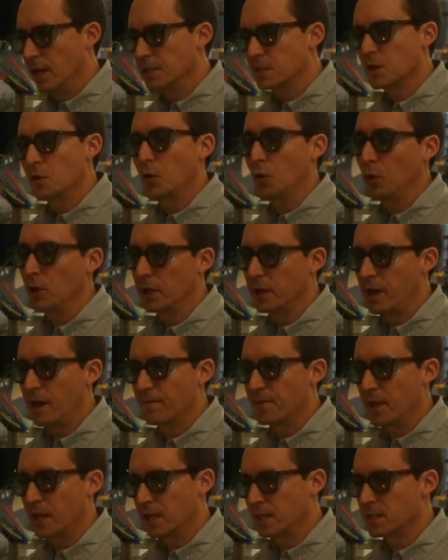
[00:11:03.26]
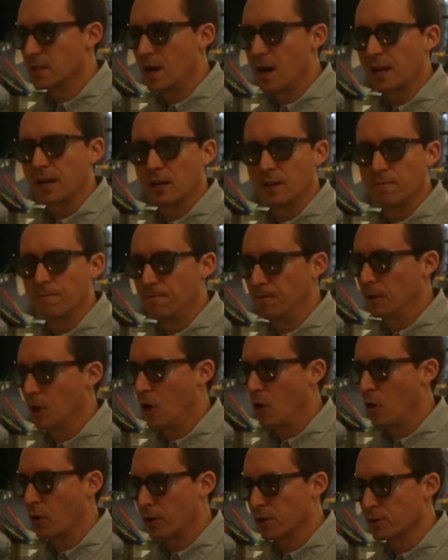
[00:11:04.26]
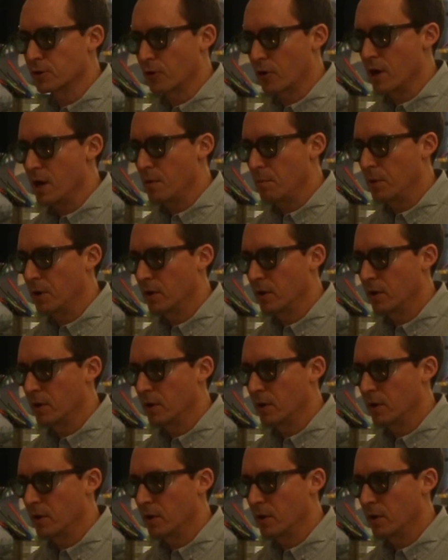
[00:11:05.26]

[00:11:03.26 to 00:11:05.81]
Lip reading: cool enough that it's not going to flow or drip.